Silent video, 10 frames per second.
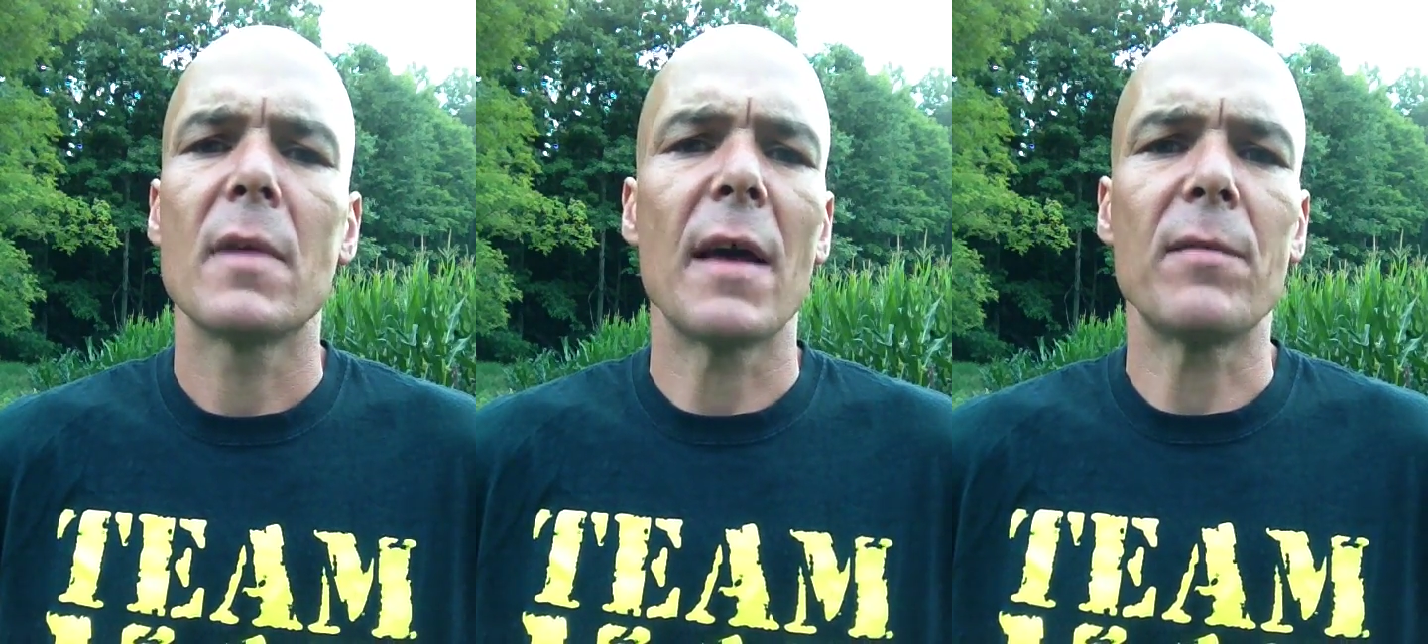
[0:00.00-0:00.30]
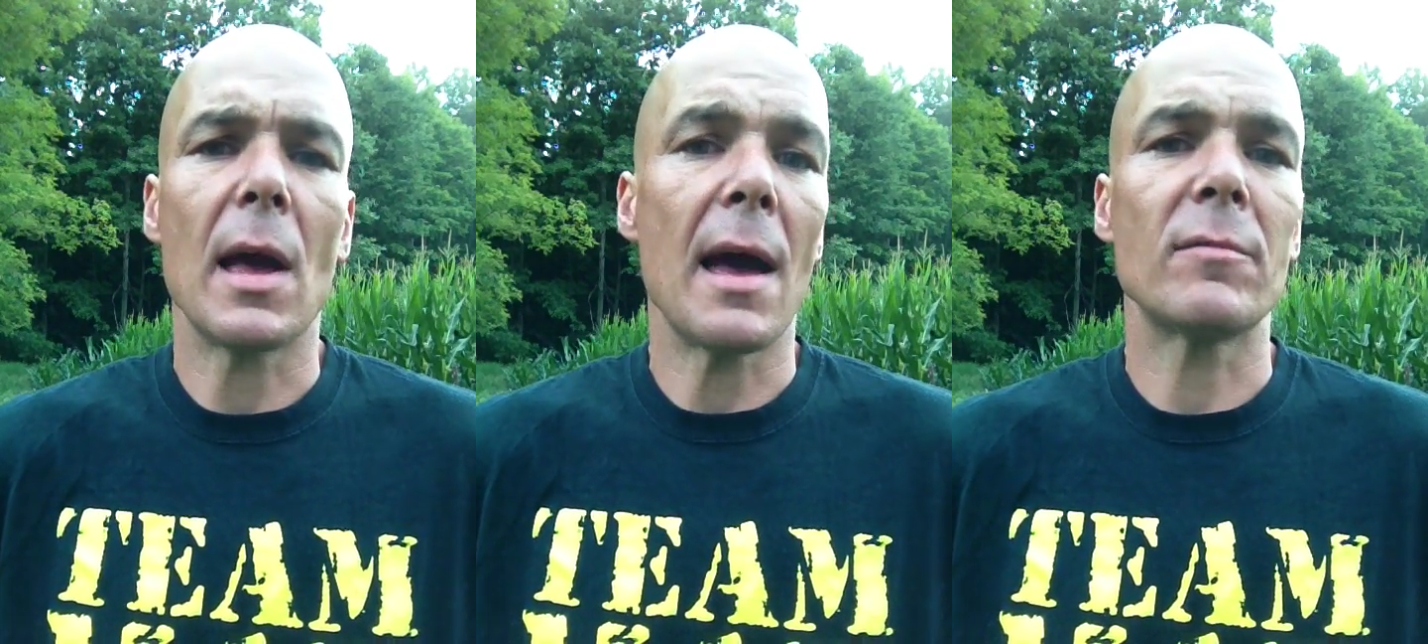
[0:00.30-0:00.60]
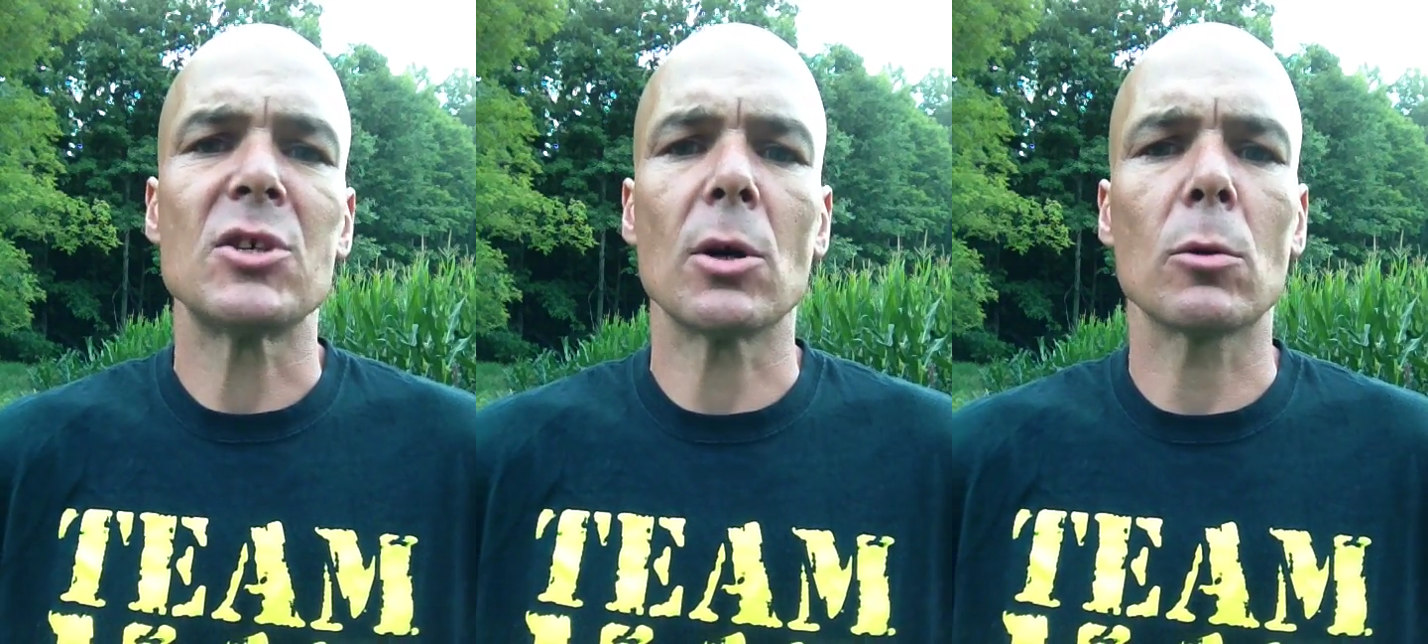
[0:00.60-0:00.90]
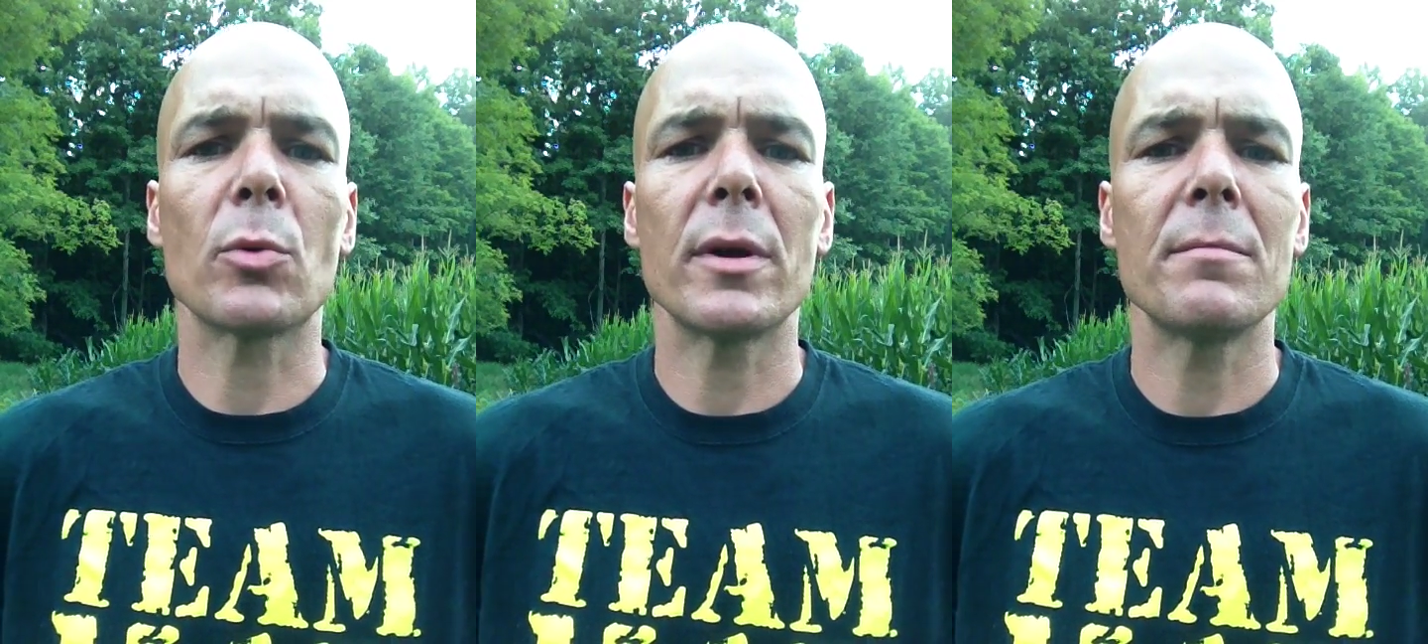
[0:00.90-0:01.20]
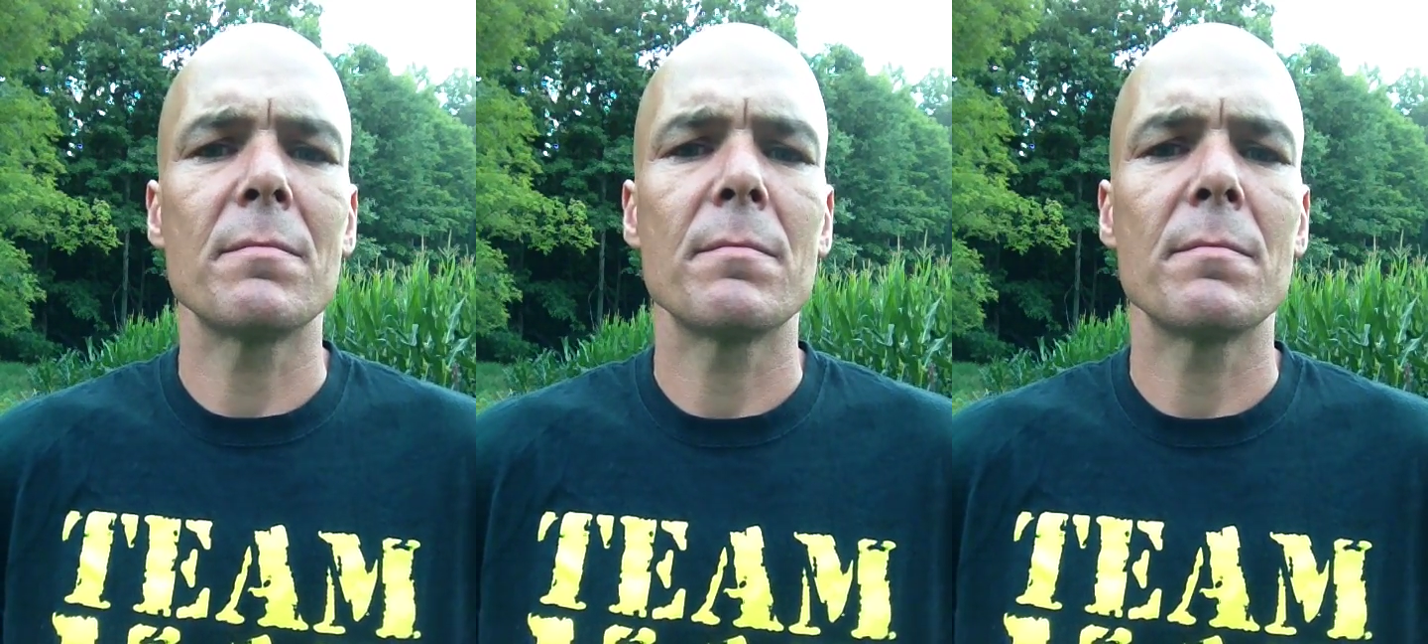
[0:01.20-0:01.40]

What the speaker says: If you have children,